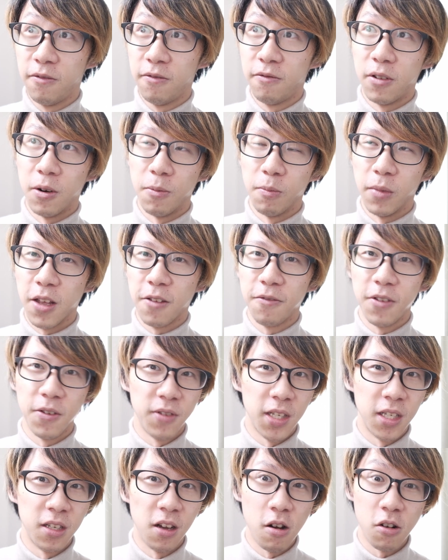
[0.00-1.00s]
from like
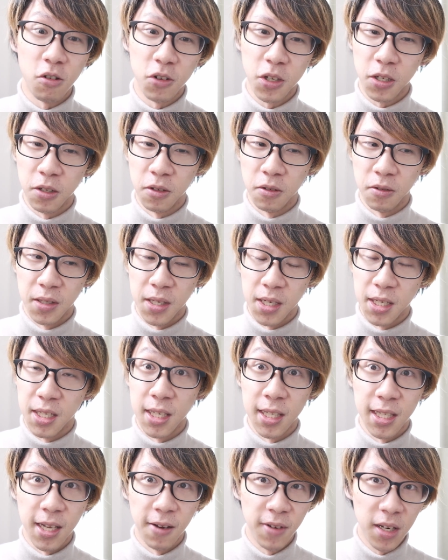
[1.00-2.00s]
$50 to
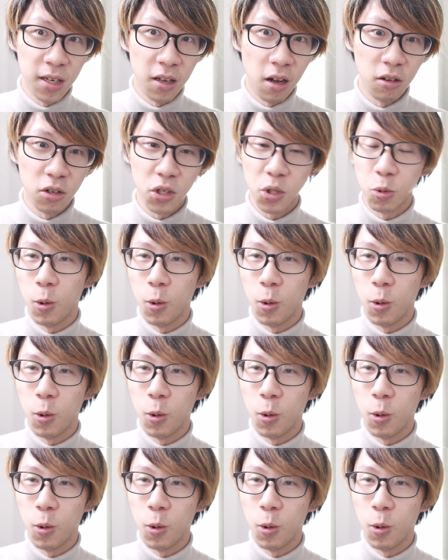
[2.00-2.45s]
$60-$70,